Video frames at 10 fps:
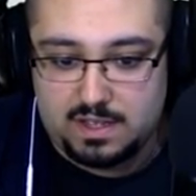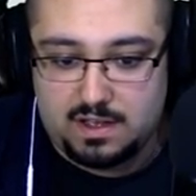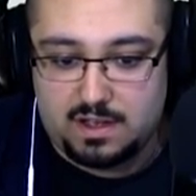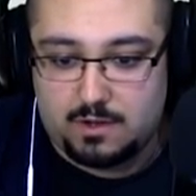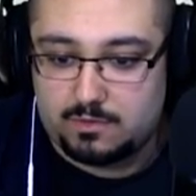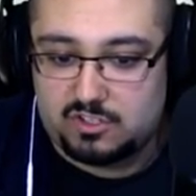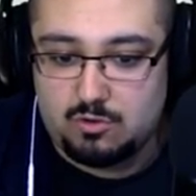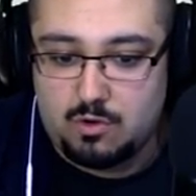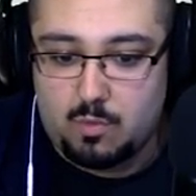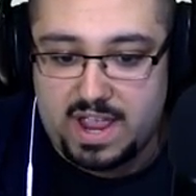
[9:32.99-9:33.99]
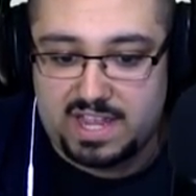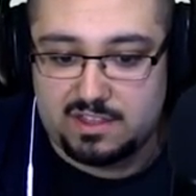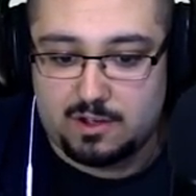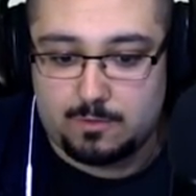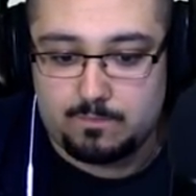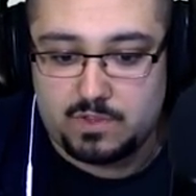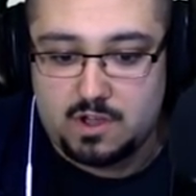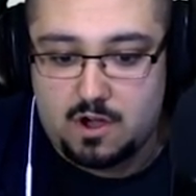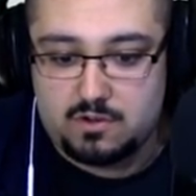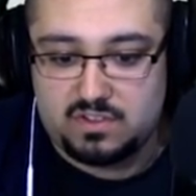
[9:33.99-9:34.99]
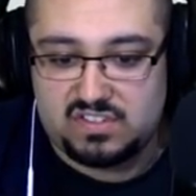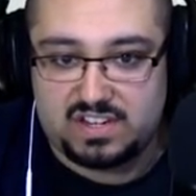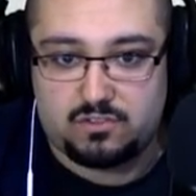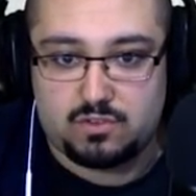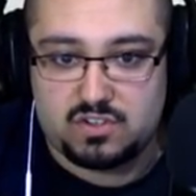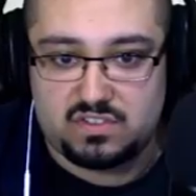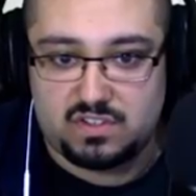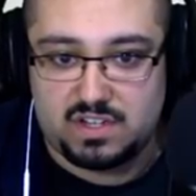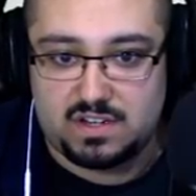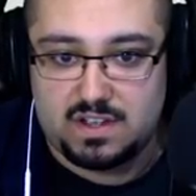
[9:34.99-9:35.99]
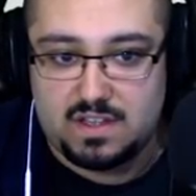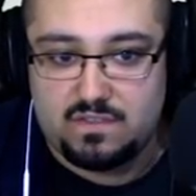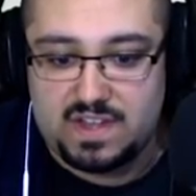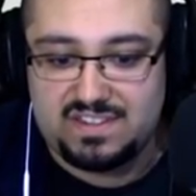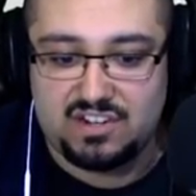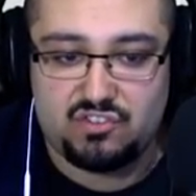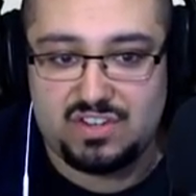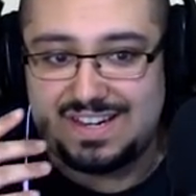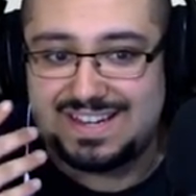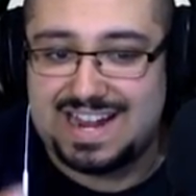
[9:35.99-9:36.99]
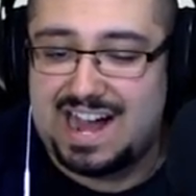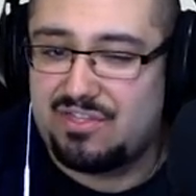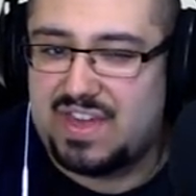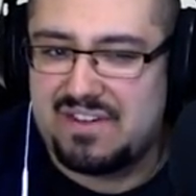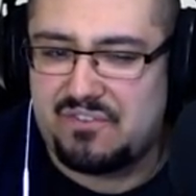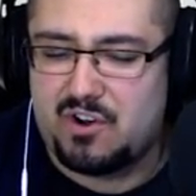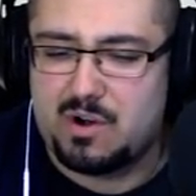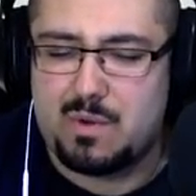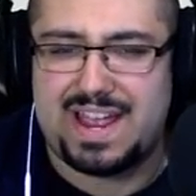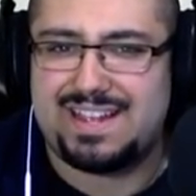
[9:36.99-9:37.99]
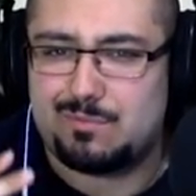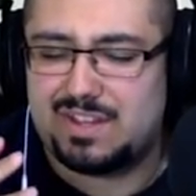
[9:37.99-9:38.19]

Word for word: Oh, two away though. 100 That's actually not that far away.